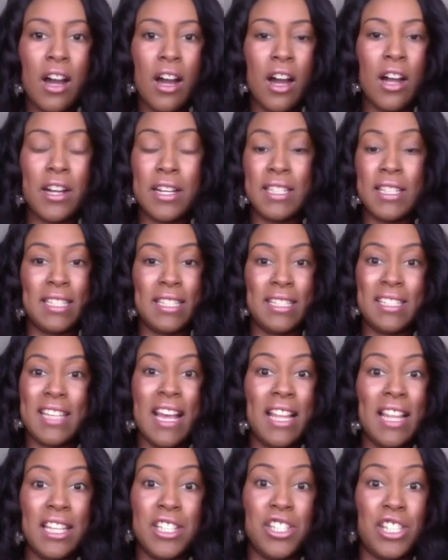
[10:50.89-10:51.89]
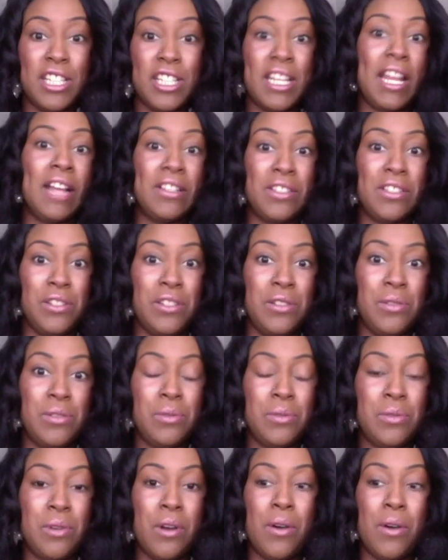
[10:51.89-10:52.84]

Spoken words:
aren't as intelligent as you,